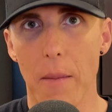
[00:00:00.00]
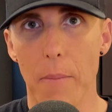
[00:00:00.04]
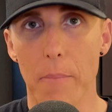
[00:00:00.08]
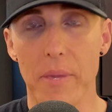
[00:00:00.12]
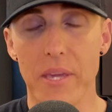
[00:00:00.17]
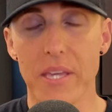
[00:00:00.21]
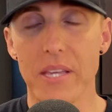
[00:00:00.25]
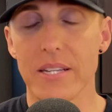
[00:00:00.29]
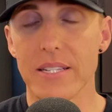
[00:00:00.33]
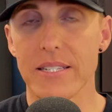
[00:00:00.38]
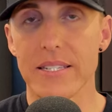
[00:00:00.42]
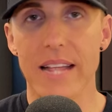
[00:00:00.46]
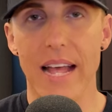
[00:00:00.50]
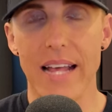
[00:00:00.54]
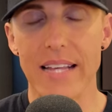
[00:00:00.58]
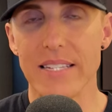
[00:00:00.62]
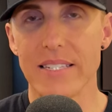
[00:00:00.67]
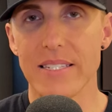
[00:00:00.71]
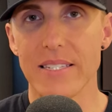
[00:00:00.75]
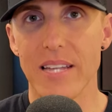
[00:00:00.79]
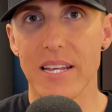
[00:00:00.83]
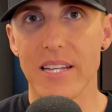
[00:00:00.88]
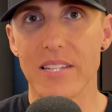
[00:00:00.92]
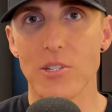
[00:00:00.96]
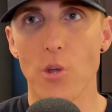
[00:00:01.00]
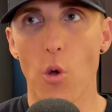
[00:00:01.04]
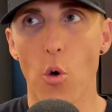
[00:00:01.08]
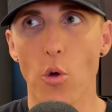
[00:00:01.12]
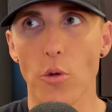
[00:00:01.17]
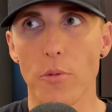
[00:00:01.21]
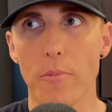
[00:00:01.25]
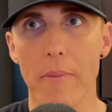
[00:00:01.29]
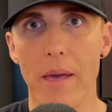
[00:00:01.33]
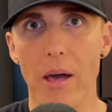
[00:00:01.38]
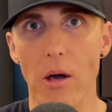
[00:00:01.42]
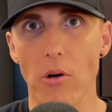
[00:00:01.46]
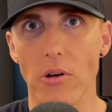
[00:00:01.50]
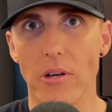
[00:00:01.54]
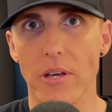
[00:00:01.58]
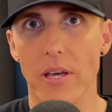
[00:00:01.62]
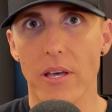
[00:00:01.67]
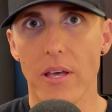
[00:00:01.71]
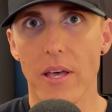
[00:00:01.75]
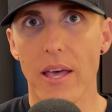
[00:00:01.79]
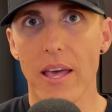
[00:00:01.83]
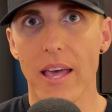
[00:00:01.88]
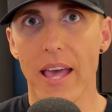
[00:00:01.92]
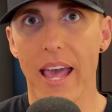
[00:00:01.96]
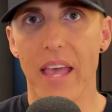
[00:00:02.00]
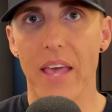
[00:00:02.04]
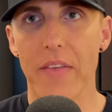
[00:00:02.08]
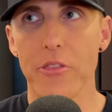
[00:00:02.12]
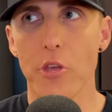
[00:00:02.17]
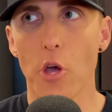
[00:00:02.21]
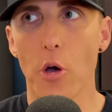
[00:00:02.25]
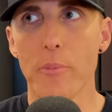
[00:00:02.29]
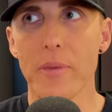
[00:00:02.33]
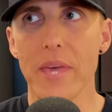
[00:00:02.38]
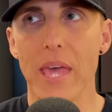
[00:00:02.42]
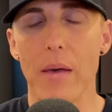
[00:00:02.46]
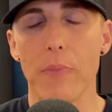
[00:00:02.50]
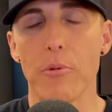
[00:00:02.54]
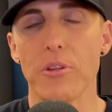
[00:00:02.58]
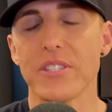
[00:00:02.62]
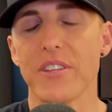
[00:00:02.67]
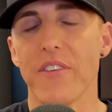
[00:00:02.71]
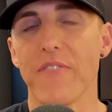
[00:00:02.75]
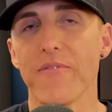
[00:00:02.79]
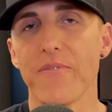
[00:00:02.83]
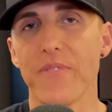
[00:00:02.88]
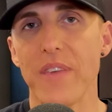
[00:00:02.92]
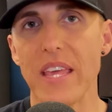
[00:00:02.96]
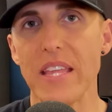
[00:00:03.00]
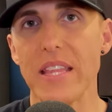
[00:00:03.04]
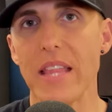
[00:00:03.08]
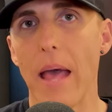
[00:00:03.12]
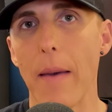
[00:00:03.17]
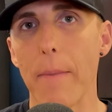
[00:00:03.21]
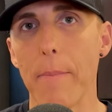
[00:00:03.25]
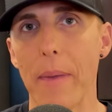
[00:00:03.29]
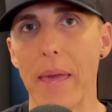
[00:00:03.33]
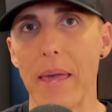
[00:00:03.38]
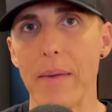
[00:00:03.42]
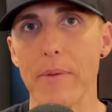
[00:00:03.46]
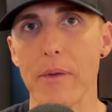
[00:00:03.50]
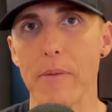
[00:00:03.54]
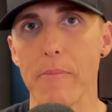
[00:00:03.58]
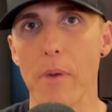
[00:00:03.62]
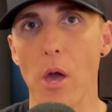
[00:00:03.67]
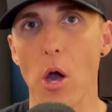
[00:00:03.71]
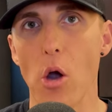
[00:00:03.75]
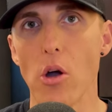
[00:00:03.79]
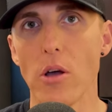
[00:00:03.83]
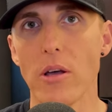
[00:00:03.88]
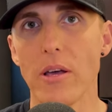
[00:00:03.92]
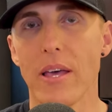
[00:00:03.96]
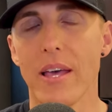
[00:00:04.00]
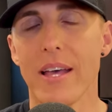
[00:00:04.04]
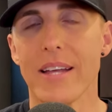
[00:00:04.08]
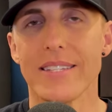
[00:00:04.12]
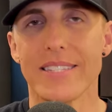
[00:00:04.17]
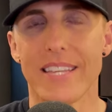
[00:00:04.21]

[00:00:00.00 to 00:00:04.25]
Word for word: Because nice tits hold milk and they'll be able to feed that baby milk